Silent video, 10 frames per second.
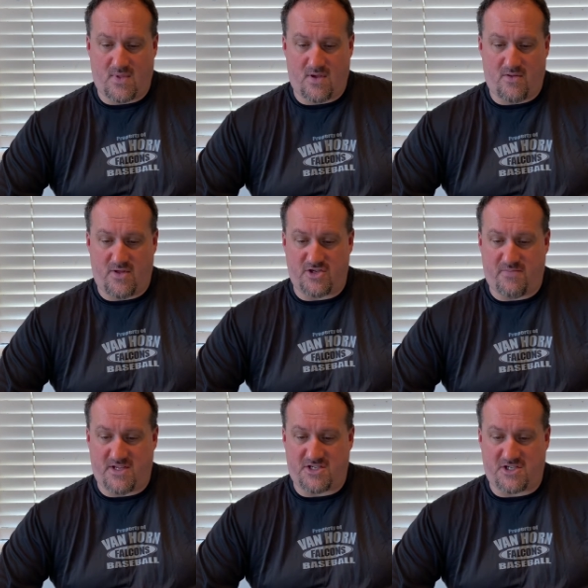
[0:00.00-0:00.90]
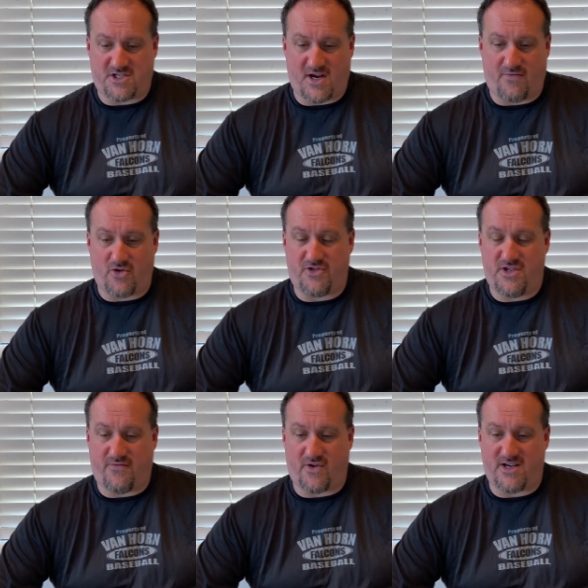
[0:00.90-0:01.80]
There's been several
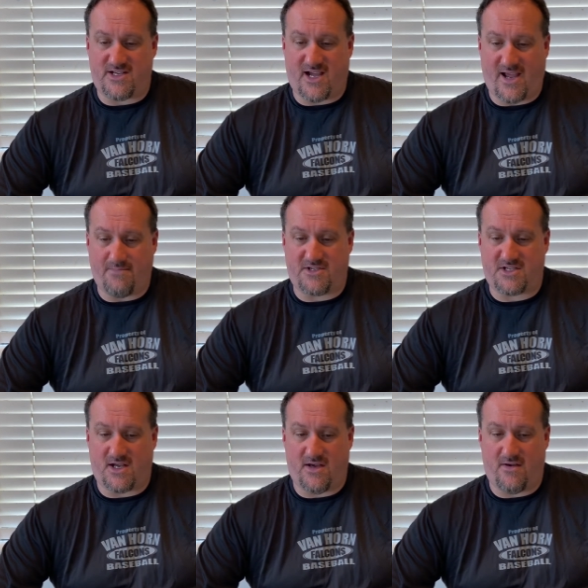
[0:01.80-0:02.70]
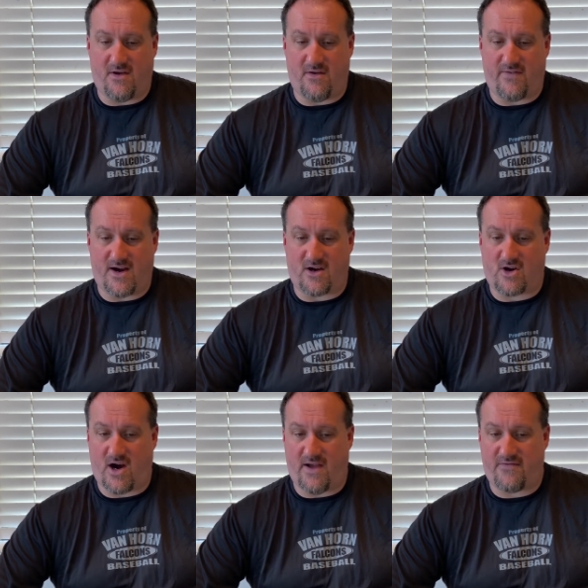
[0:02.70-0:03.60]
different types of
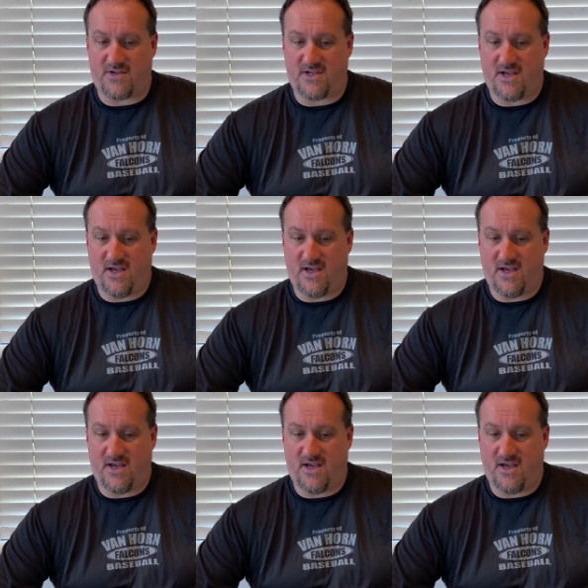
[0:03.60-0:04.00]
aircraft.